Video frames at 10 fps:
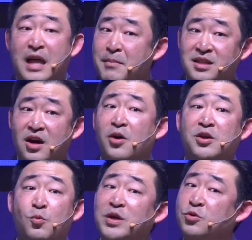let me tell
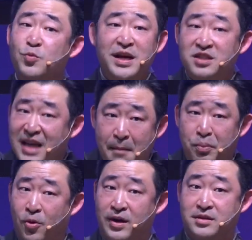you, when you reach that
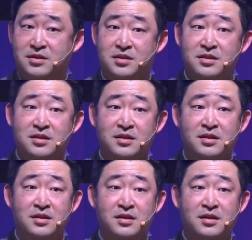point,
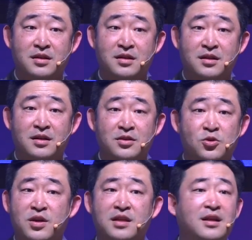
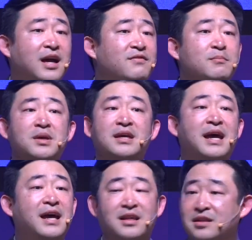you cannot even
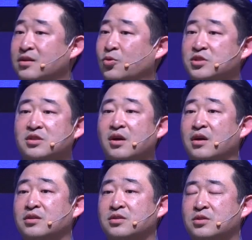begin or
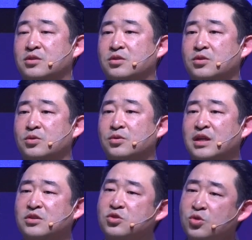start to
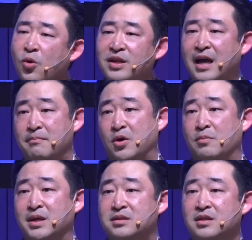enjoy that
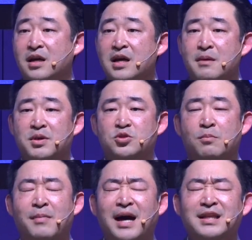moment because your
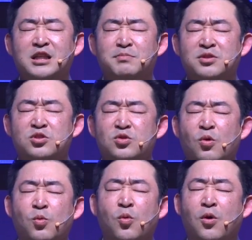mind has been
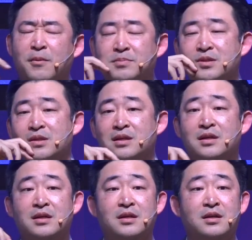so warped
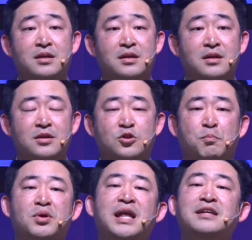to
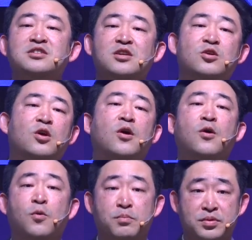placing your
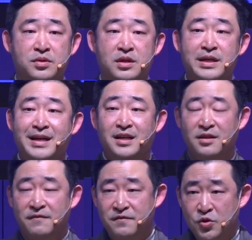hope in
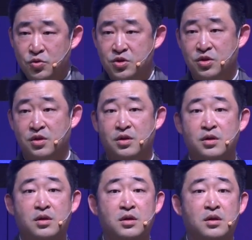the future
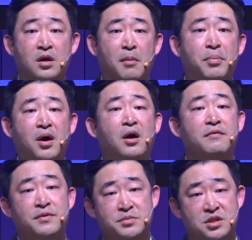apart
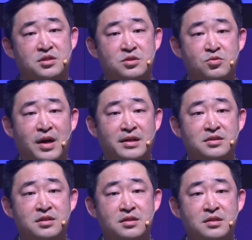from Jesus
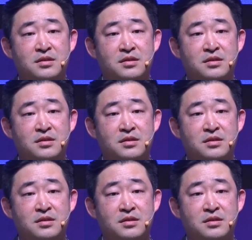Christ.